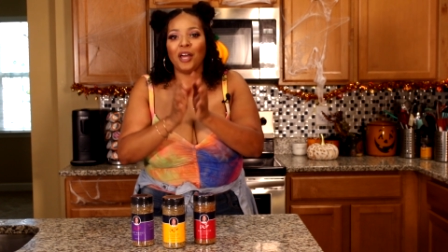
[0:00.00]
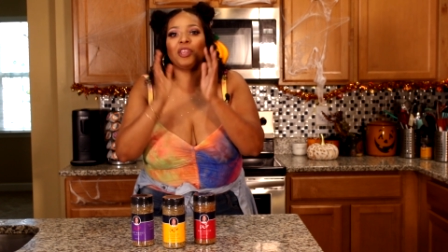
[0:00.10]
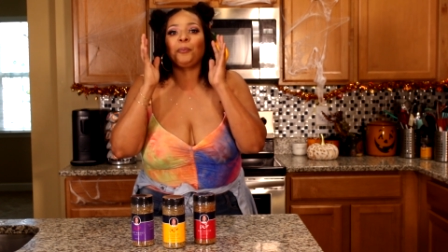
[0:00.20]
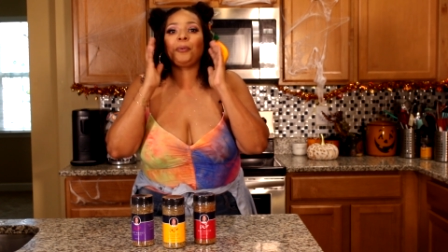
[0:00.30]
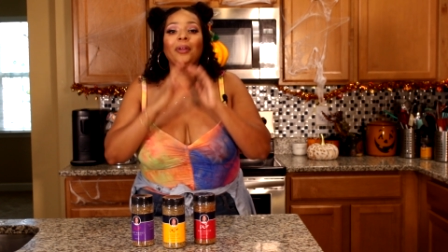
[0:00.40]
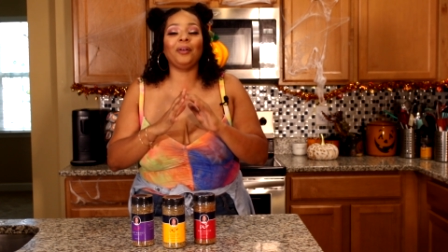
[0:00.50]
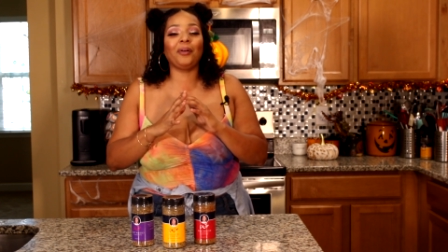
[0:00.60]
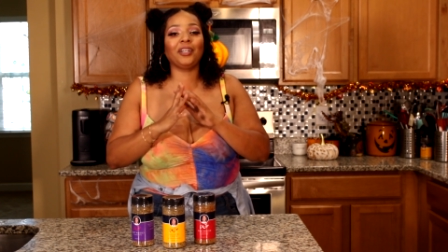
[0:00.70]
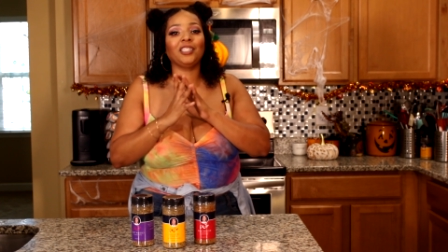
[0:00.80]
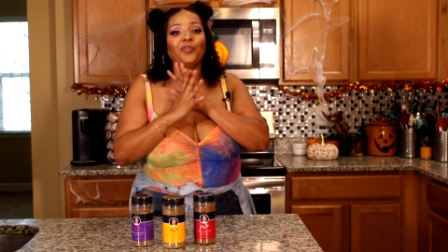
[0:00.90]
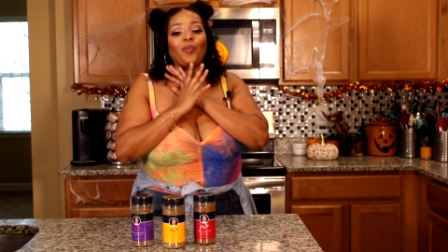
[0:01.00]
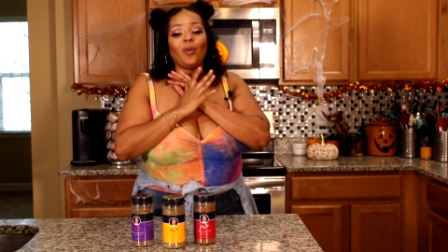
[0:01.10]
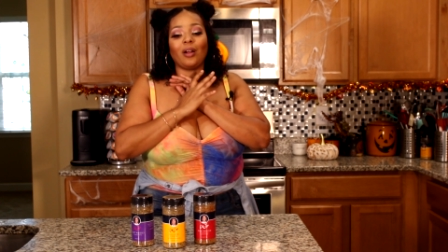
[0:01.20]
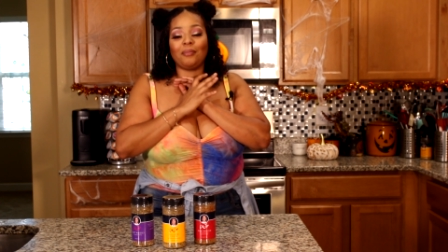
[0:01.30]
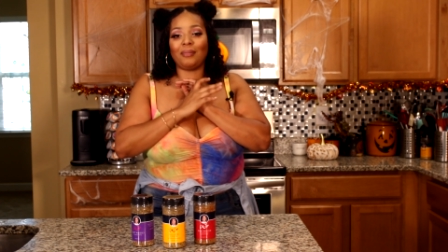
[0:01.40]
The pre-orders
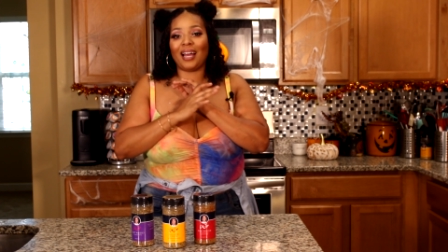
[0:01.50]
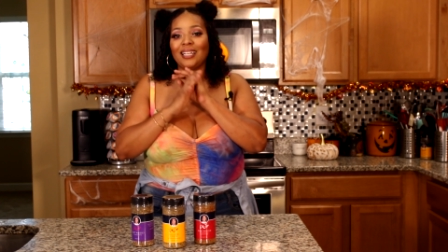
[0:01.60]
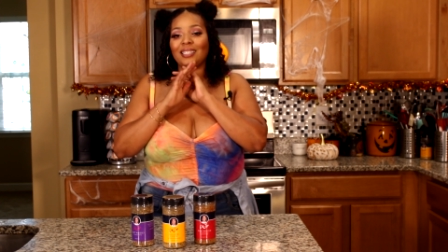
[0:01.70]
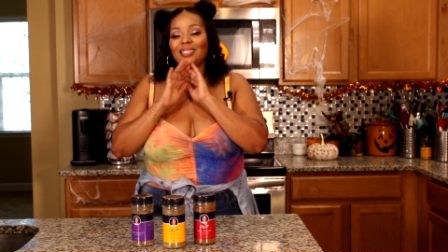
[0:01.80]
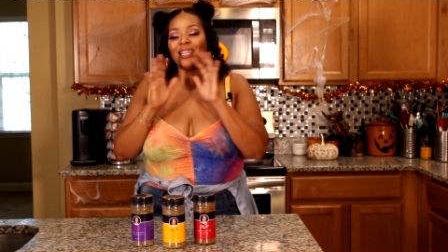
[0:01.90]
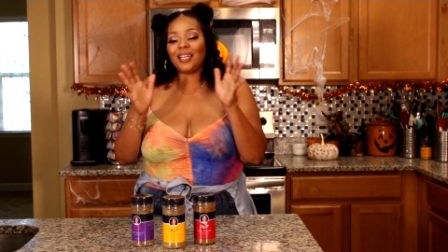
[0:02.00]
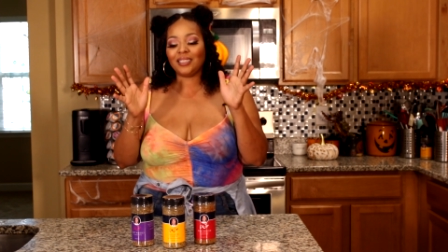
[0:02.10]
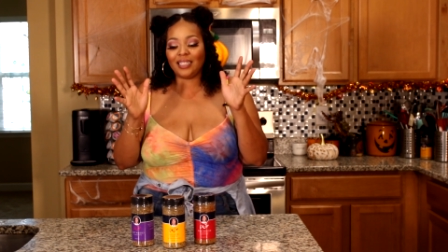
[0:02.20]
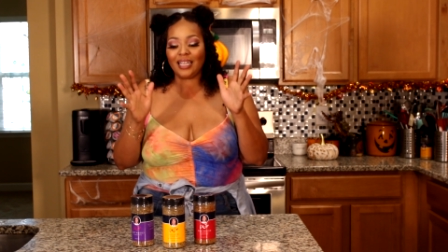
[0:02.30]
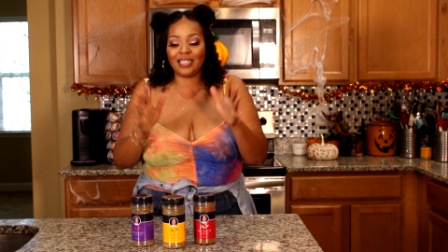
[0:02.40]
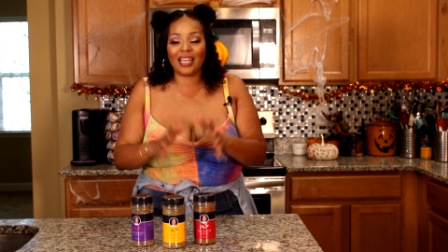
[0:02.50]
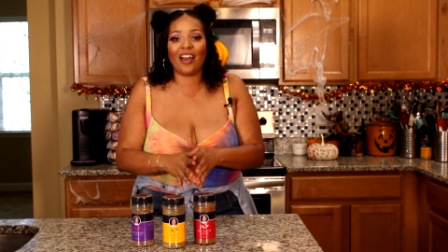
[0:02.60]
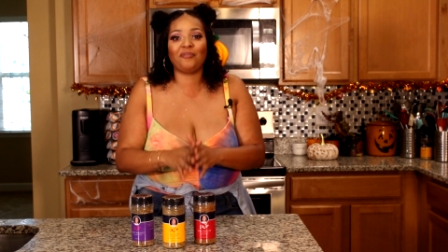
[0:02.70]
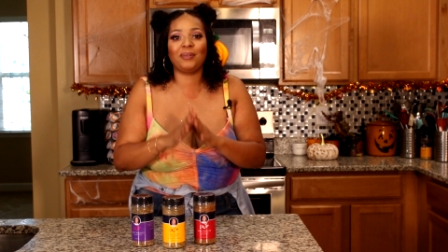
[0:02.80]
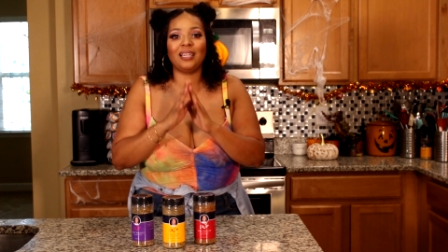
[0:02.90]
for my seasonings
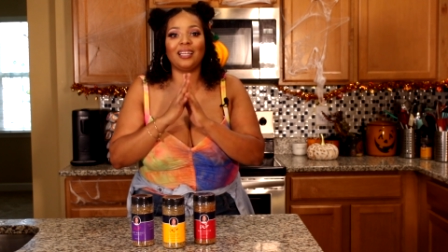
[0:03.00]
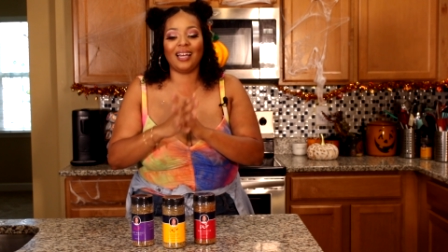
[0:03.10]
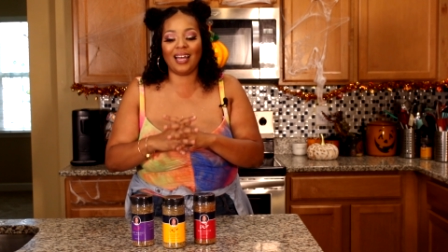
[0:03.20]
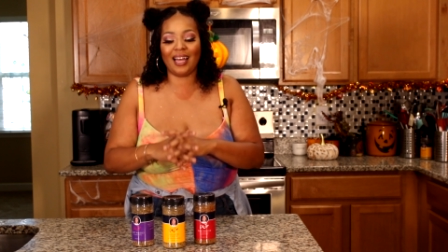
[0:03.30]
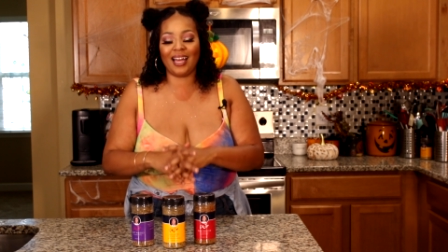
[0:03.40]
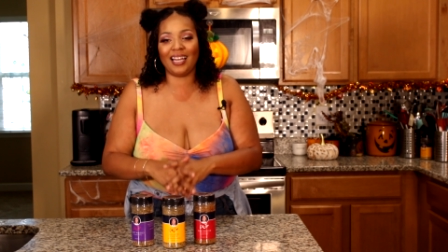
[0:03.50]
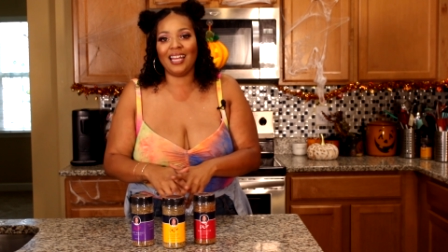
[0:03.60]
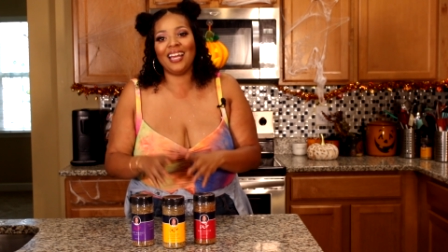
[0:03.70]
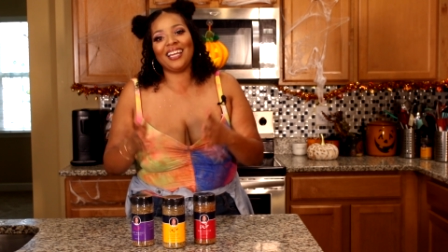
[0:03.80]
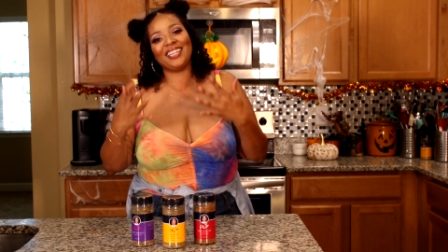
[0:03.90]
have begun.